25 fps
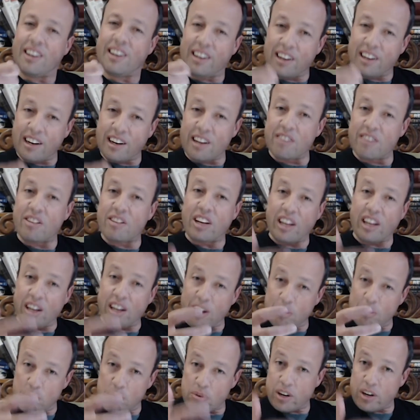living
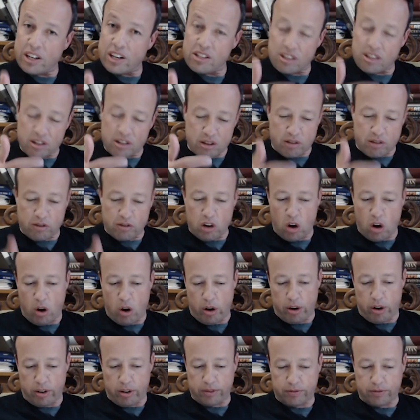in the presence of God.